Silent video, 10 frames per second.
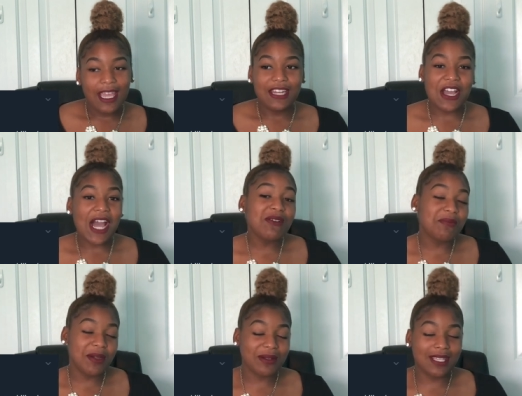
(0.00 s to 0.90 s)
Now, I
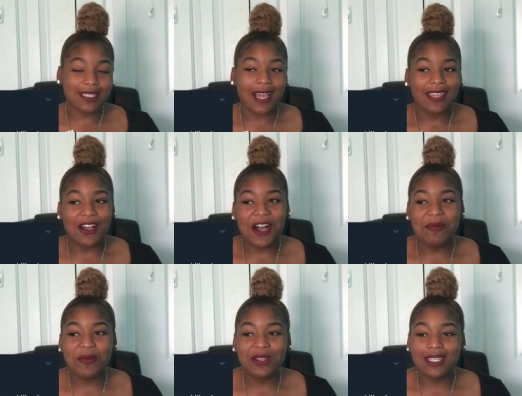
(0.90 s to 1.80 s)
remember this guy, y'all. I
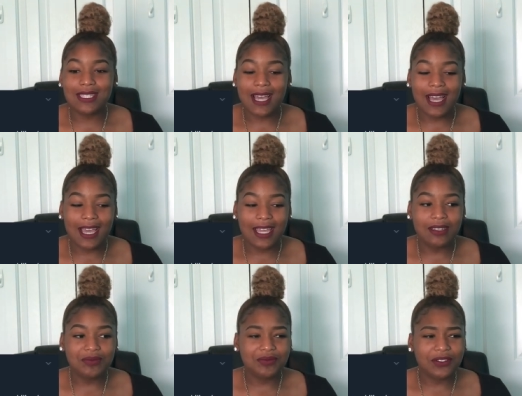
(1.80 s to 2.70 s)
remember this
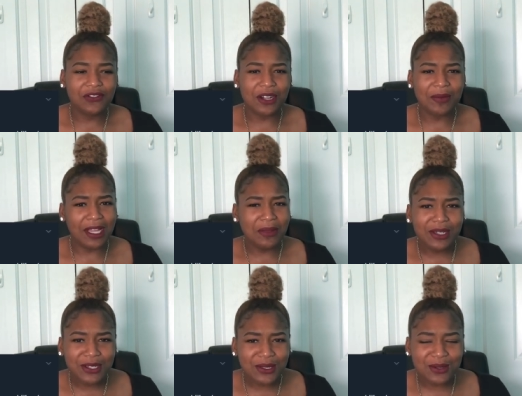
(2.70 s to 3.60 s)
guy from
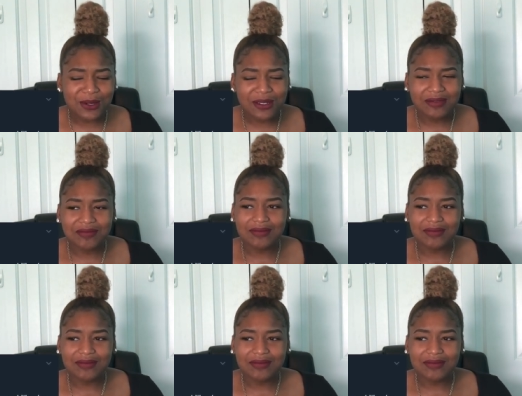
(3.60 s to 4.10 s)
elementary school